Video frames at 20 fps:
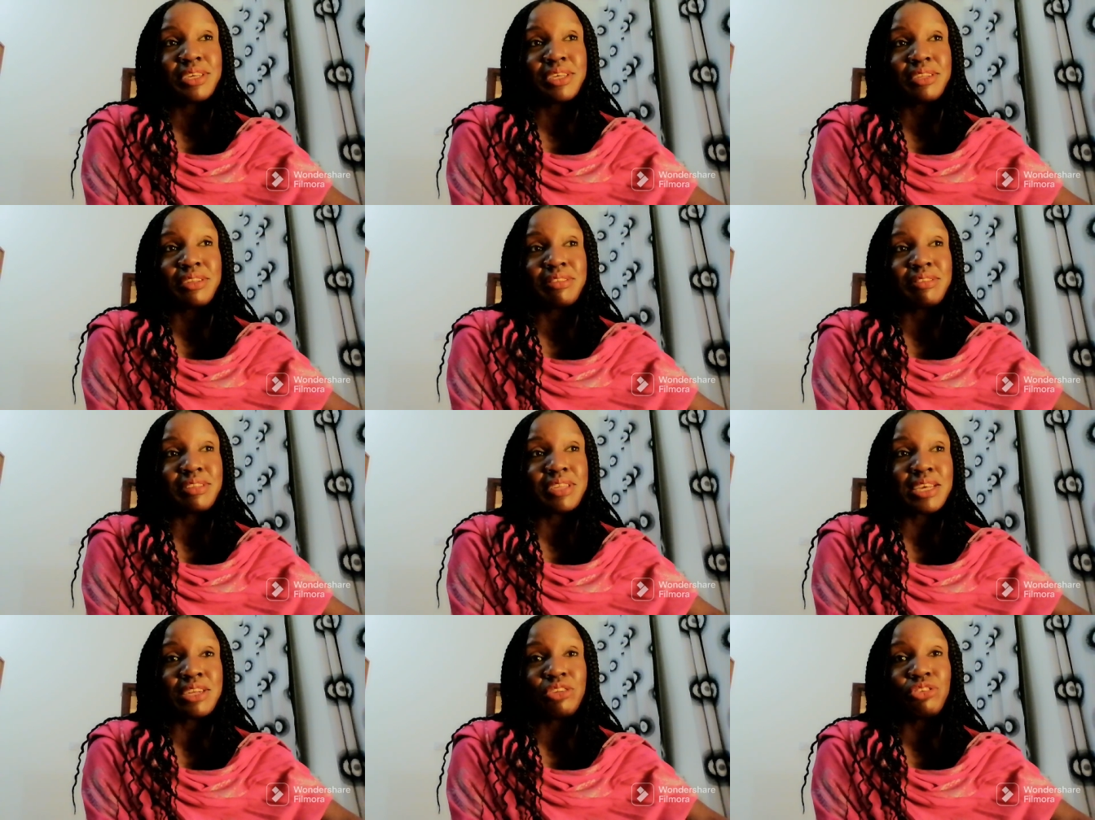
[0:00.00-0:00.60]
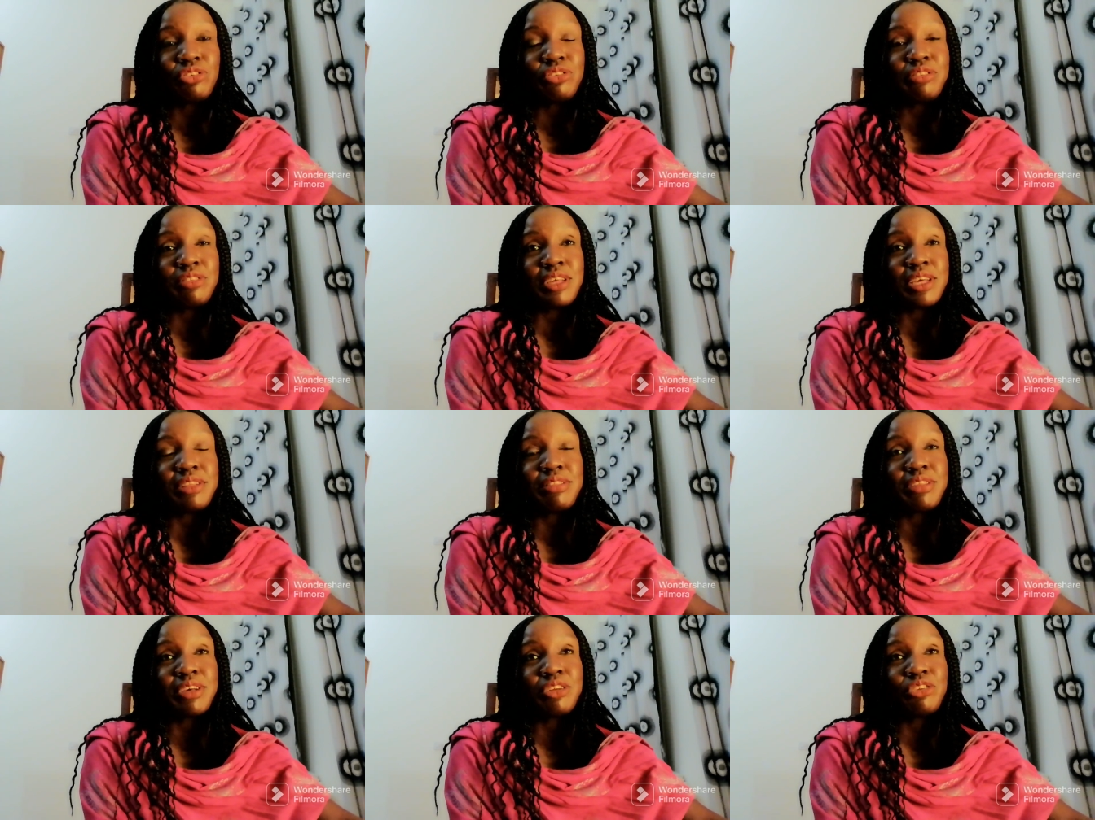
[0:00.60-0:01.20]
They tend to
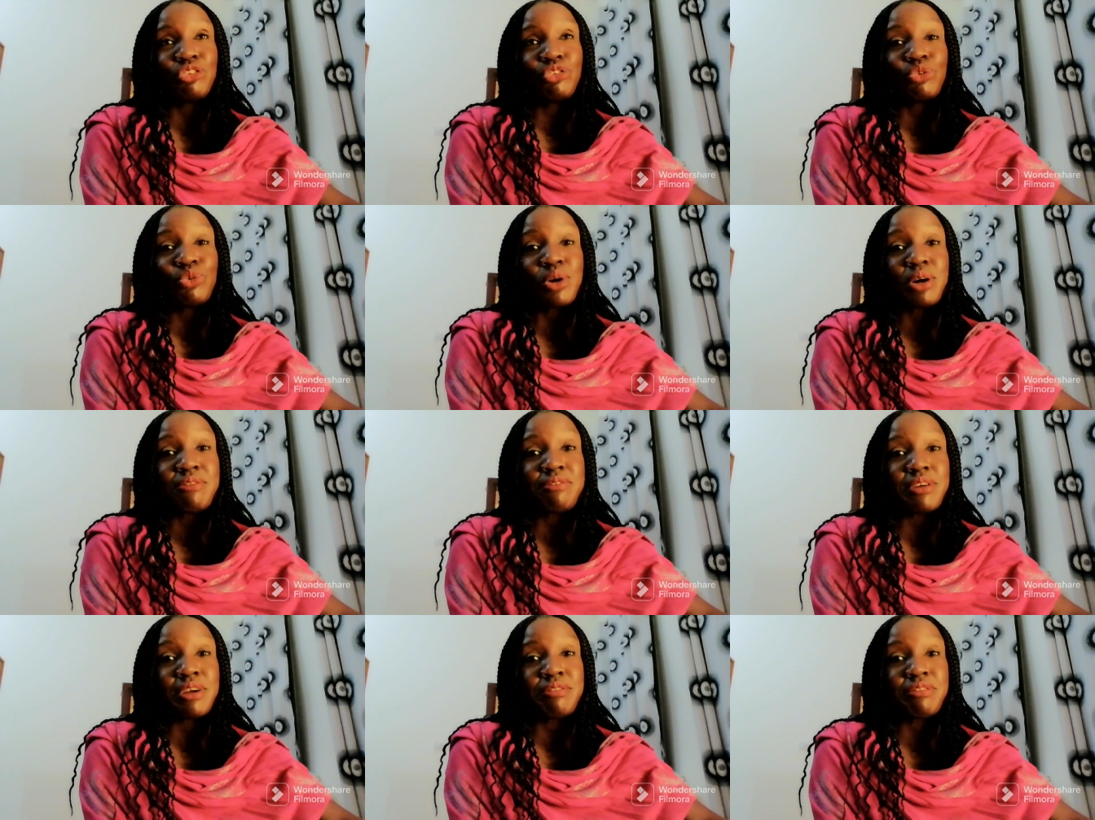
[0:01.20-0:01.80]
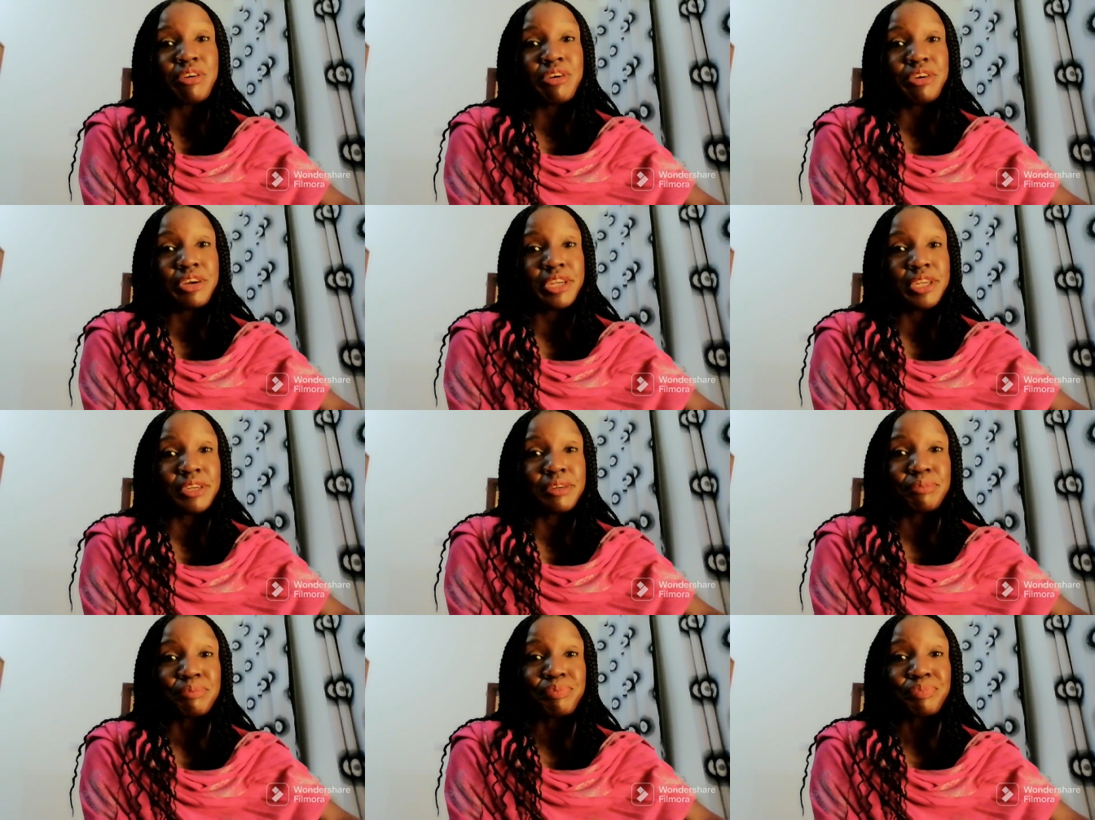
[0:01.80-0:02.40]
think that you are
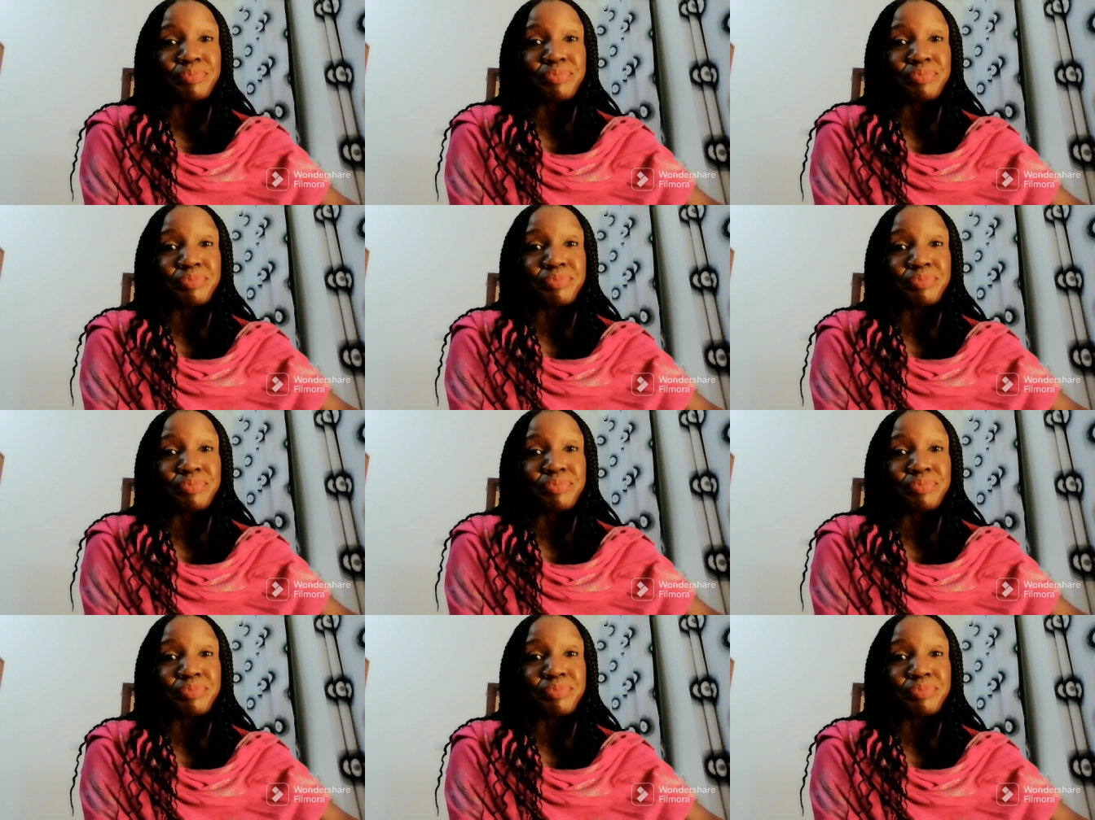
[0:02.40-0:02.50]
favoring